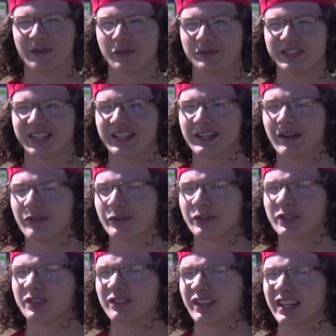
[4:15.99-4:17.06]
it was any
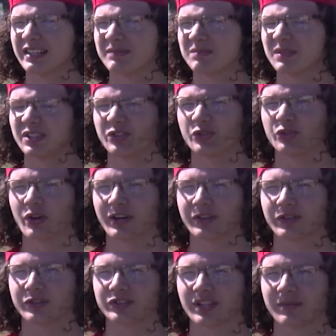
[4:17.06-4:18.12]
other,
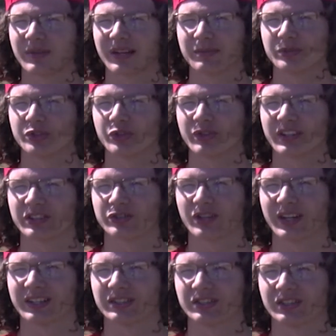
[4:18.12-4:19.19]
instructor or something, I'm sure they'd
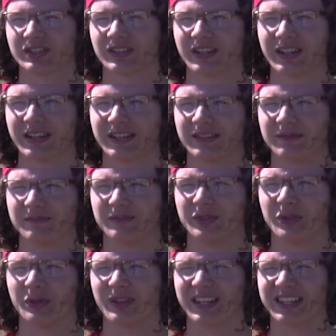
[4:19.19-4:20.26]
try and just
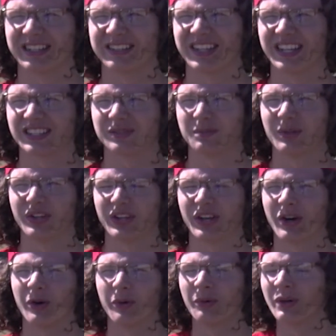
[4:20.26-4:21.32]
do it like a textbook.
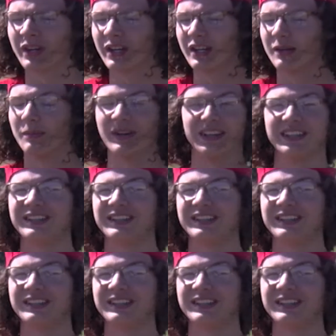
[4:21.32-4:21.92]
But